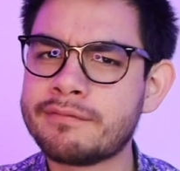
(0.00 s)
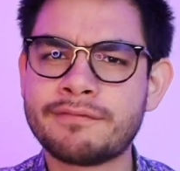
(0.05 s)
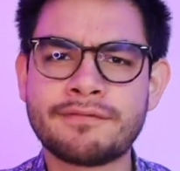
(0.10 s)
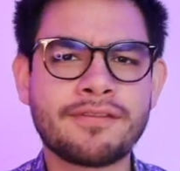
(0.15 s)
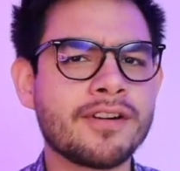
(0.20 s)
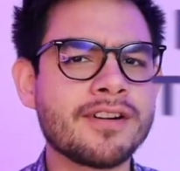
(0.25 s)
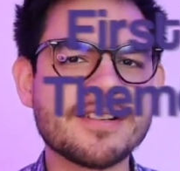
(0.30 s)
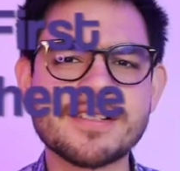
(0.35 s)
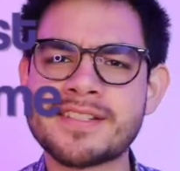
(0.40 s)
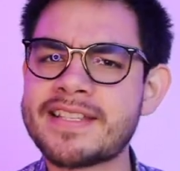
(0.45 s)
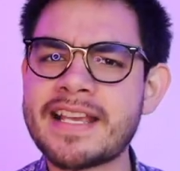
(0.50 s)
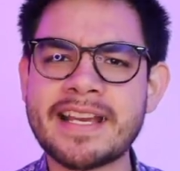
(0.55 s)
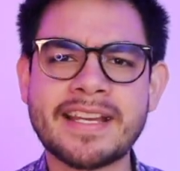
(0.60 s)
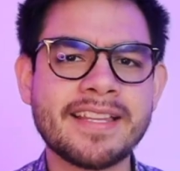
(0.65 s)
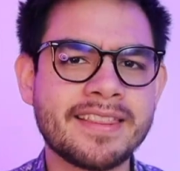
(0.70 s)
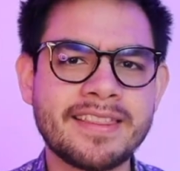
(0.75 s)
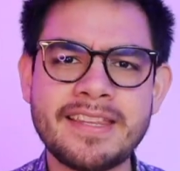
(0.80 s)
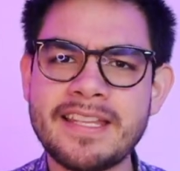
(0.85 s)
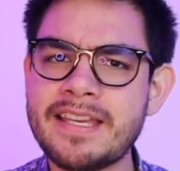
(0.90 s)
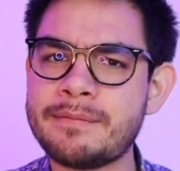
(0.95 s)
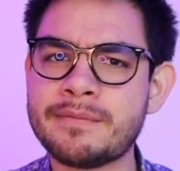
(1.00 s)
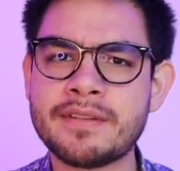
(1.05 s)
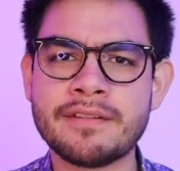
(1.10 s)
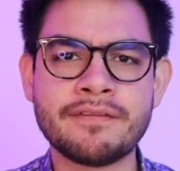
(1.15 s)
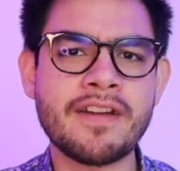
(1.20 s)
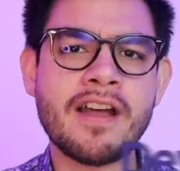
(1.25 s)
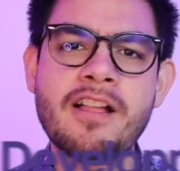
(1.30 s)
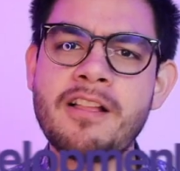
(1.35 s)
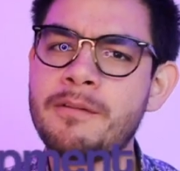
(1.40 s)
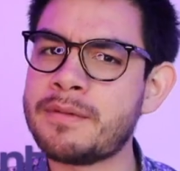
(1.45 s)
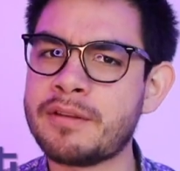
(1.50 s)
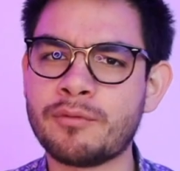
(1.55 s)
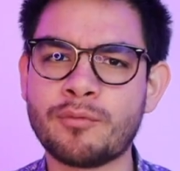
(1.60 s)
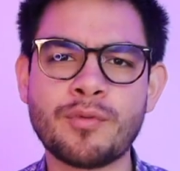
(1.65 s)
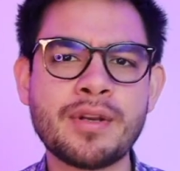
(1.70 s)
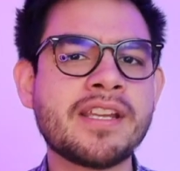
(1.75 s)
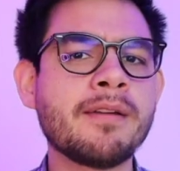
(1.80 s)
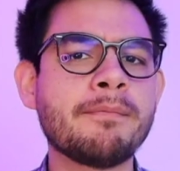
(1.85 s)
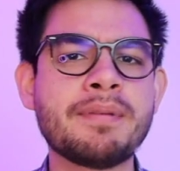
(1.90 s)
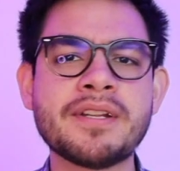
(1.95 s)
First, second theme, development,
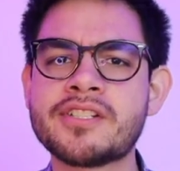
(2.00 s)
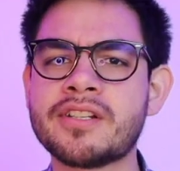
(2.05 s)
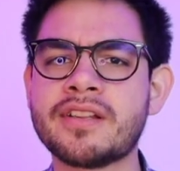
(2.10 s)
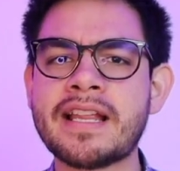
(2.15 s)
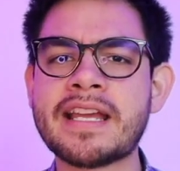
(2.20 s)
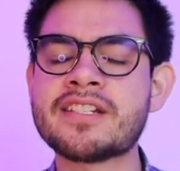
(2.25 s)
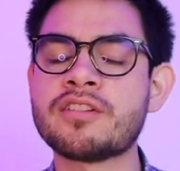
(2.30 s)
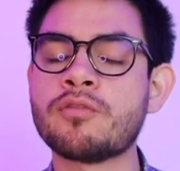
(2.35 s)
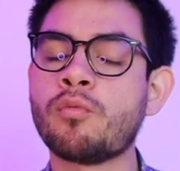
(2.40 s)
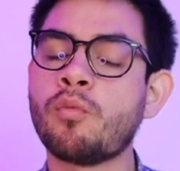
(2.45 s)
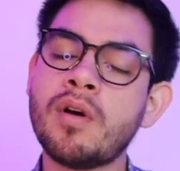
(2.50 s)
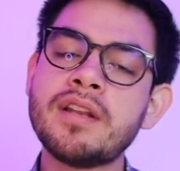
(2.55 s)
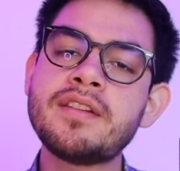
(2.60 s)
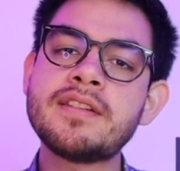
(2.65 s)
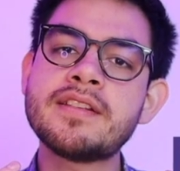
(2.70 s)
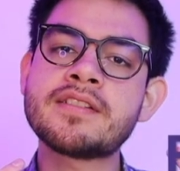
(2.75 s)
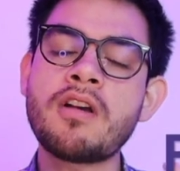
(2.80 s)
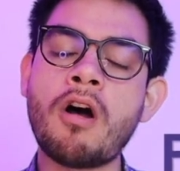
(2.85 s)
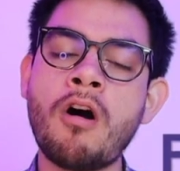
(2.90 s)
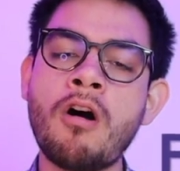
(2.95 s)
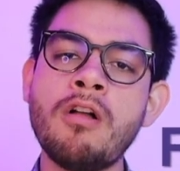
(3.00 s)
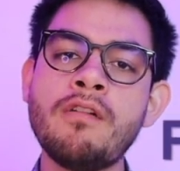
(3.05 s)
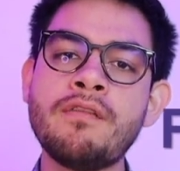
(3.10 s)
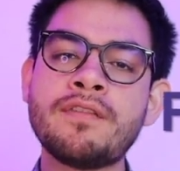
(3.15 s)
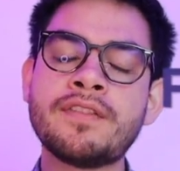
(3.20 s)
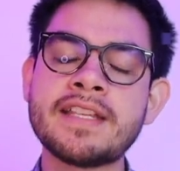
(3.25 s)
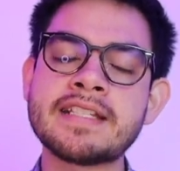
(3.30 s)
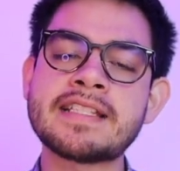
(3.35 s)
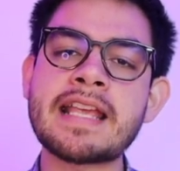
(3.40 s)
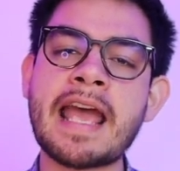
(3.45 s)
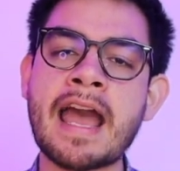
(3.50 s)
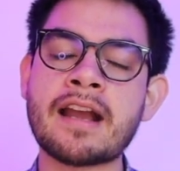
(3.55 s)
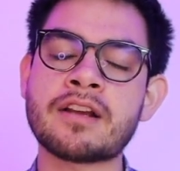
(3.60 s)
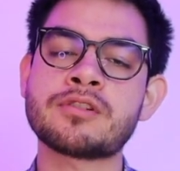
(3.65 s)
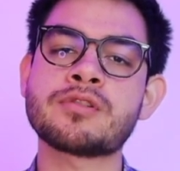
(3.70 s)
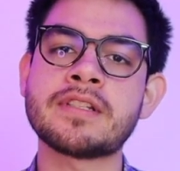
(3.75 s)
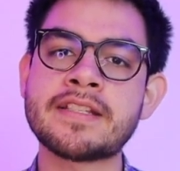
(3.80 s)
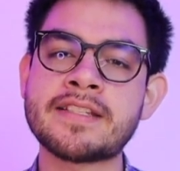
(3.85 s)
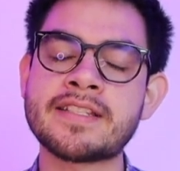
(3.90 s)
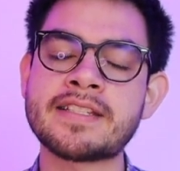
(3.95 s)
recapitulation. What does all of this
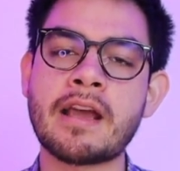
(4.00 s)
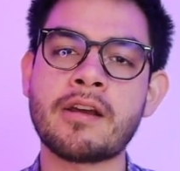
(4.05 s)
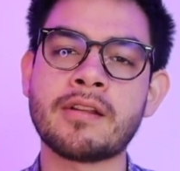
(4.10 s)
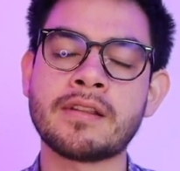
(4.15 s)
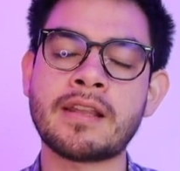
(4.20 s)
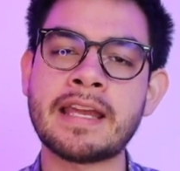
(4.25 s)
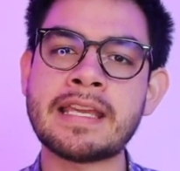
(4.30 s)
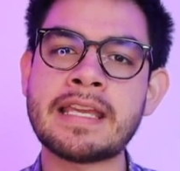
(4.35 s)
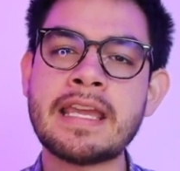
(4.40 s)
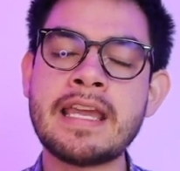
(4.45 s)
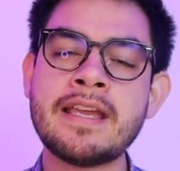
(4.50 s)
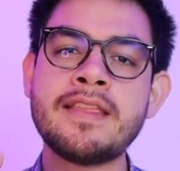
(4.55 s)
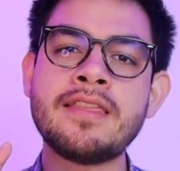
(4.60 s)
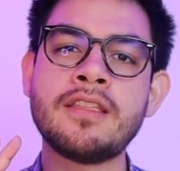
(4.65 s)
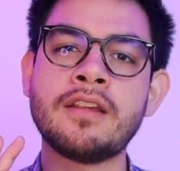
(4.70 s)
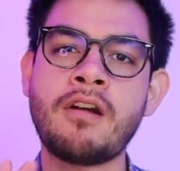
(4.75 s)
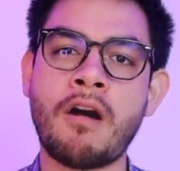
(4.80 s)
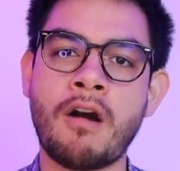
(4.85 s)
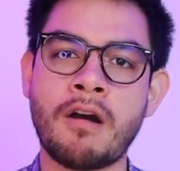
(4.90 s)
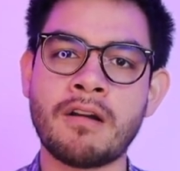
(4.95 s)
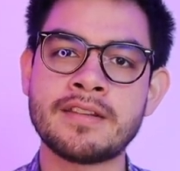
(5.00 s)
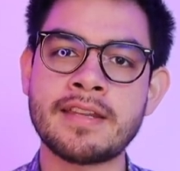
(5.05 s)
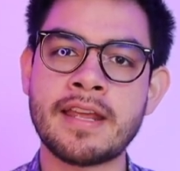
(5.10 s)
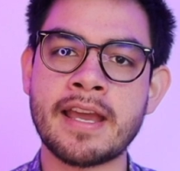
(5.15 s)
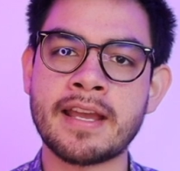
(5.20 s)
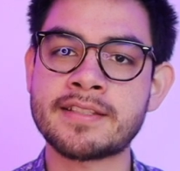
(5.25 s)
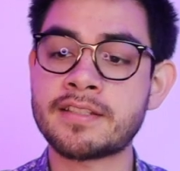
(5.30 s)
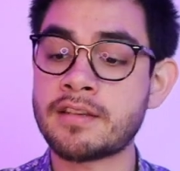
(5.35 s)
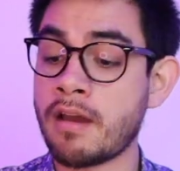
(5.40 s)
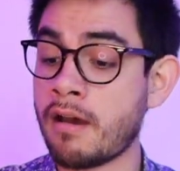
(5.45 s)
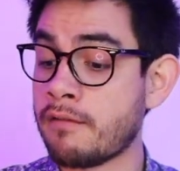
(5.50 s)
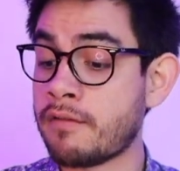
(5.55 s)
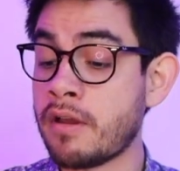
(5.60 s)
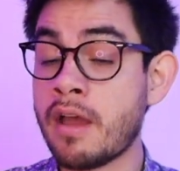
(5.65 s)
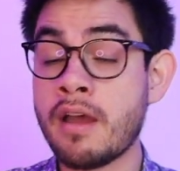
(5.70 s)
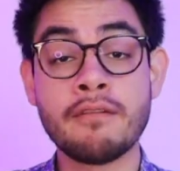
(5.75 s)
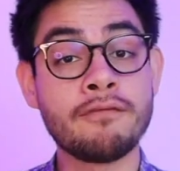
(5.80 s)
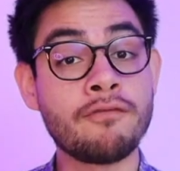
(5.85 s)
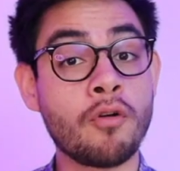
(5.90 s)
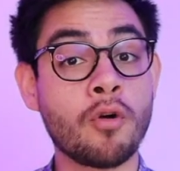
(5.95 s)
actually sound like in the context of
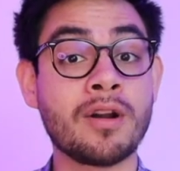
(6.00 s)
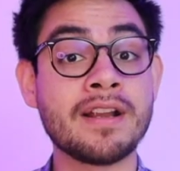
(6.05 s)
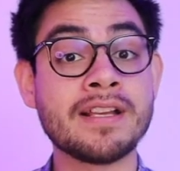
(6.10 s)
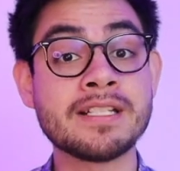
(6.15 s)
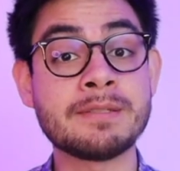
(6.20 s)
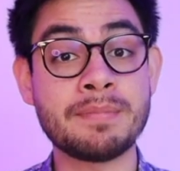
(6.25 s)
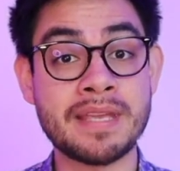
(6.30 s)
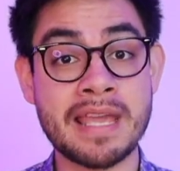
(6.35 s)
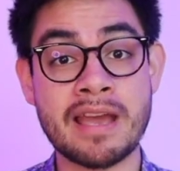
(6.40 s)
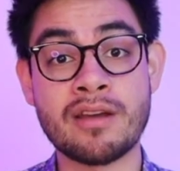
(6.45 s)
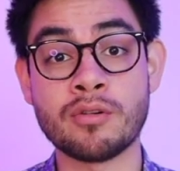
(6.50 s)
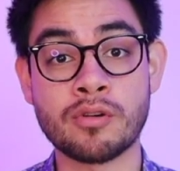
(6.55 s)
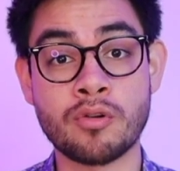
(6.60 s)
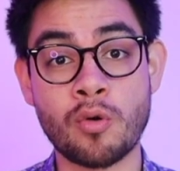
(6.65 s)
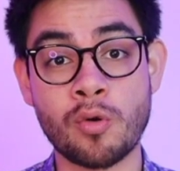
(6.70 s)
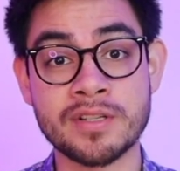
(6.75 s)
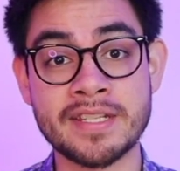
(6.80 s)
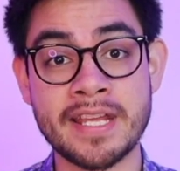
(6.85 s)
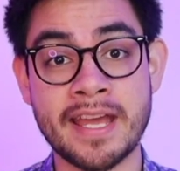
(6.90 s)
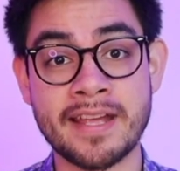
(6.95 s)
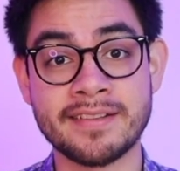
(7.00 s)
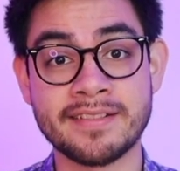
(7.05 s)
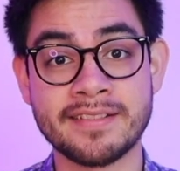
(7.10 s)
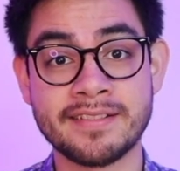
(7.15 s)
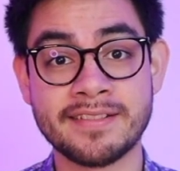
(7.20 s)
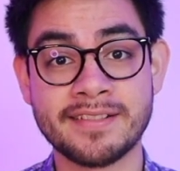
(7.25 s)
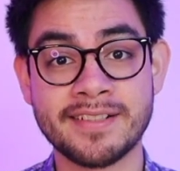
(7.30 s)
Fauré's Piano Quartet?